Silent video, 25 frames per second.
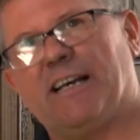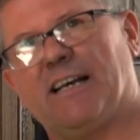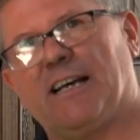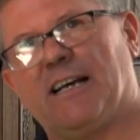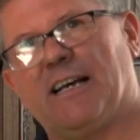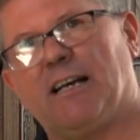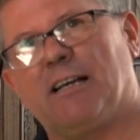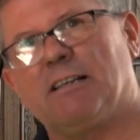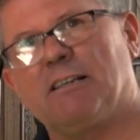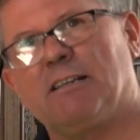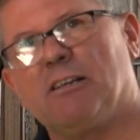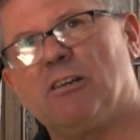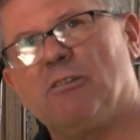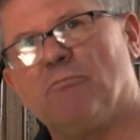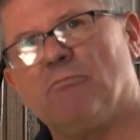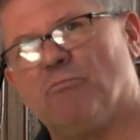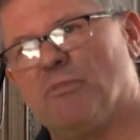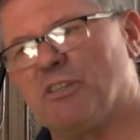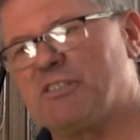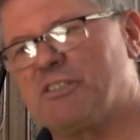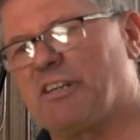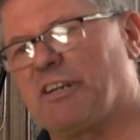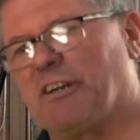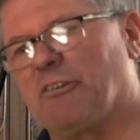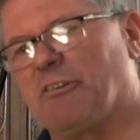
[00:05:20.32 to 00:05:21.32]
uh,
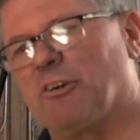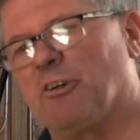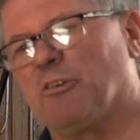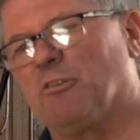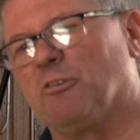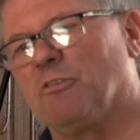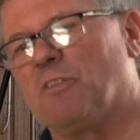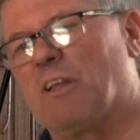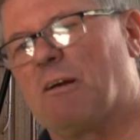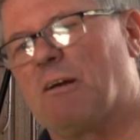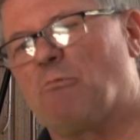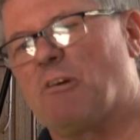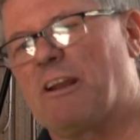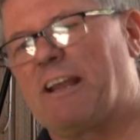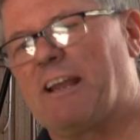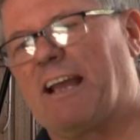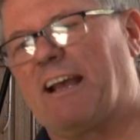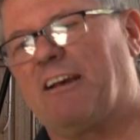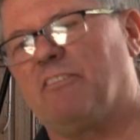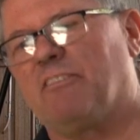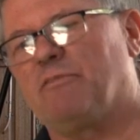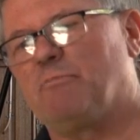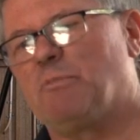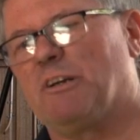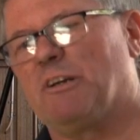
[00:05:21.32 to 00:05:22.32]
material that we
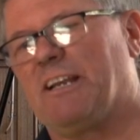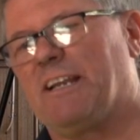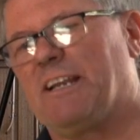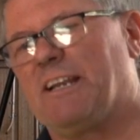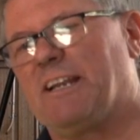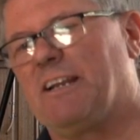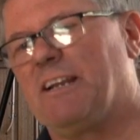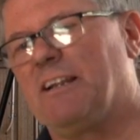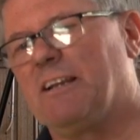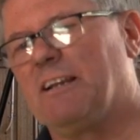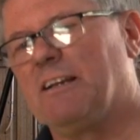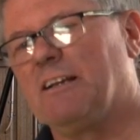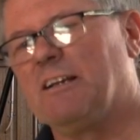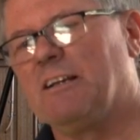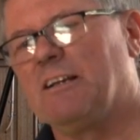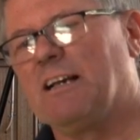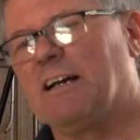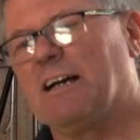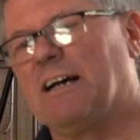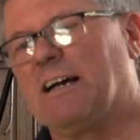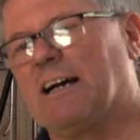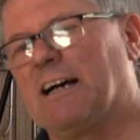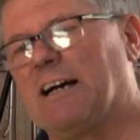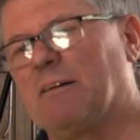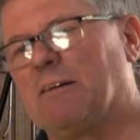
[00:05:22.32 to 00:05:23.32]
have been
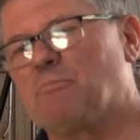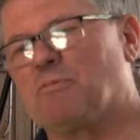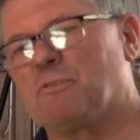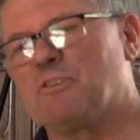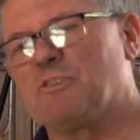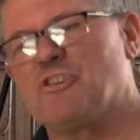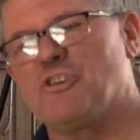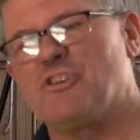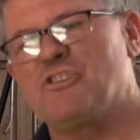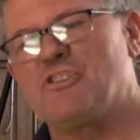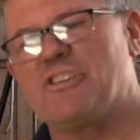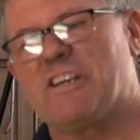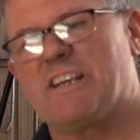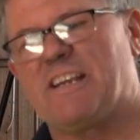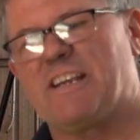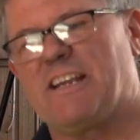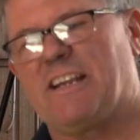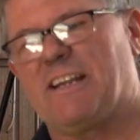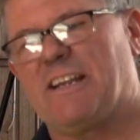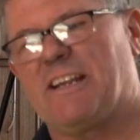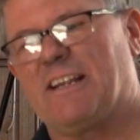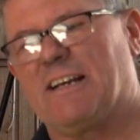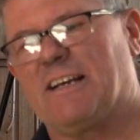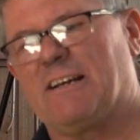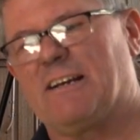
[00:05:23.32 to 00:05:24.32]
producing
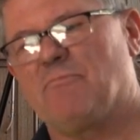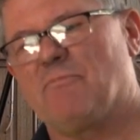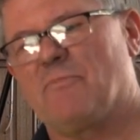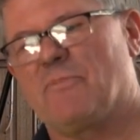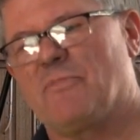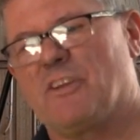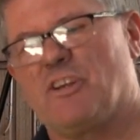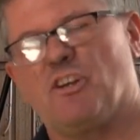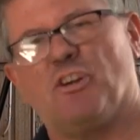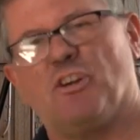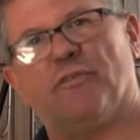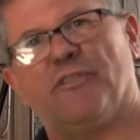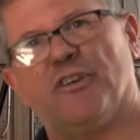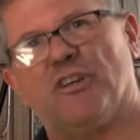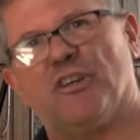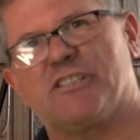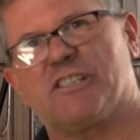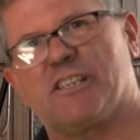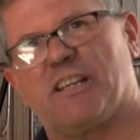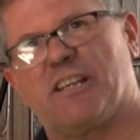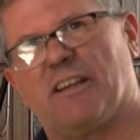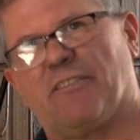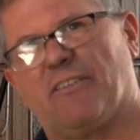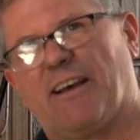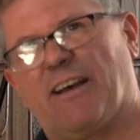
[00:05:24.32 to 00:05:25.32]
in um, the
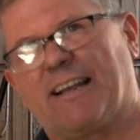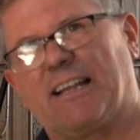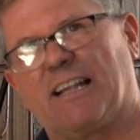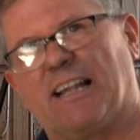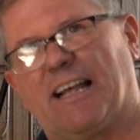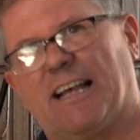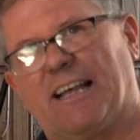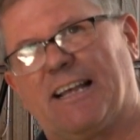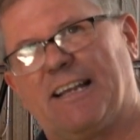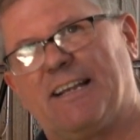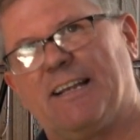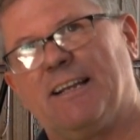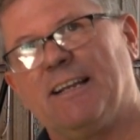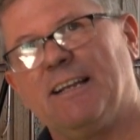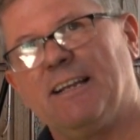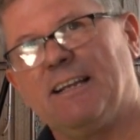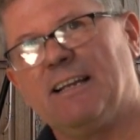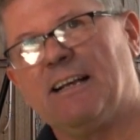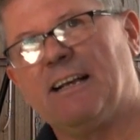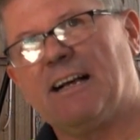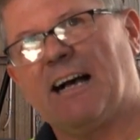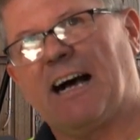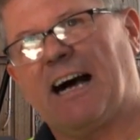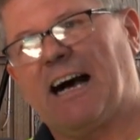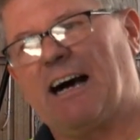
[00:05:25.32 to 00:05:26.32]
University of Adelaide
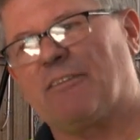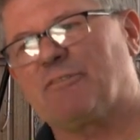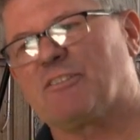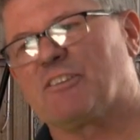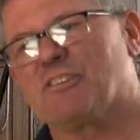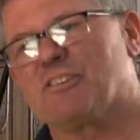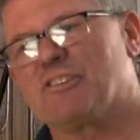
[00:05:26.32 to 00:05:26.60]
after